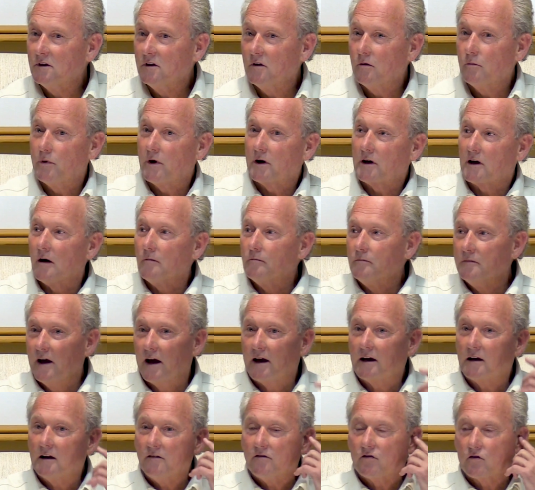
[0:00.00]
You pick up
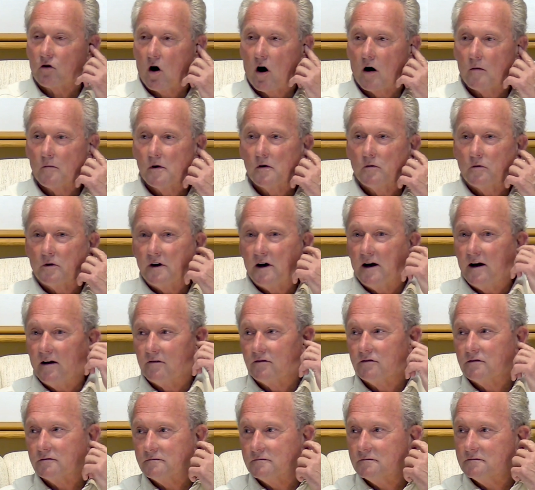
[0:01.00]
negative karma when you
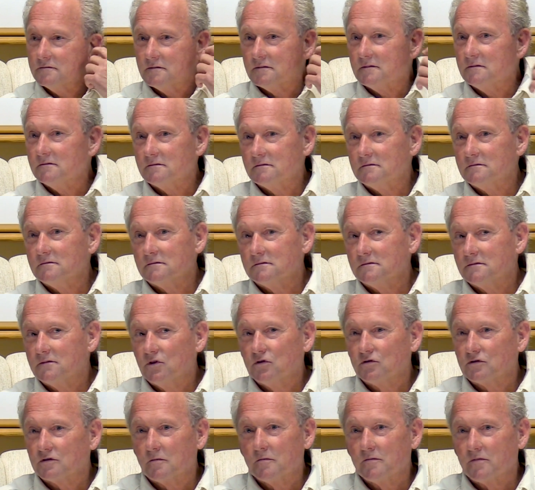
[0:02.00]
have
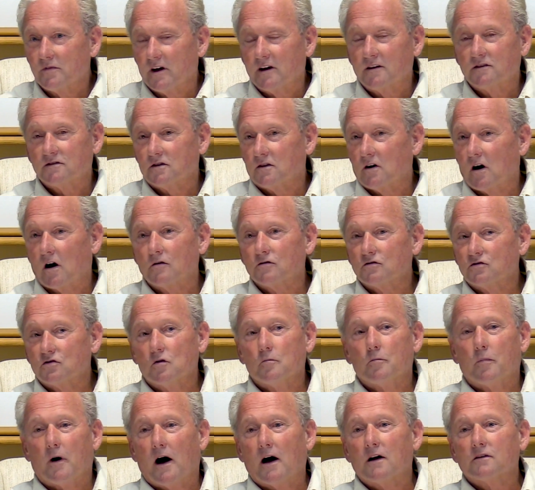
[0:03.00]
do some things that aren't
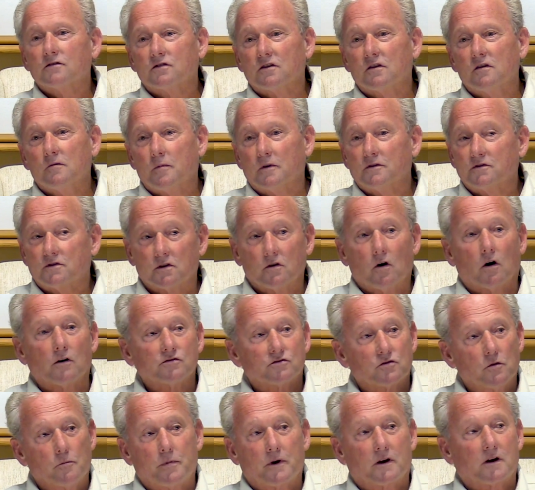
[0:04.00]
so positive, but you
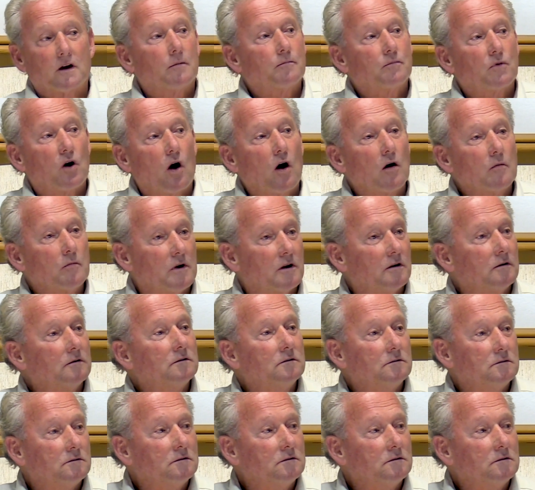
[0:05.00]
also pick up karma.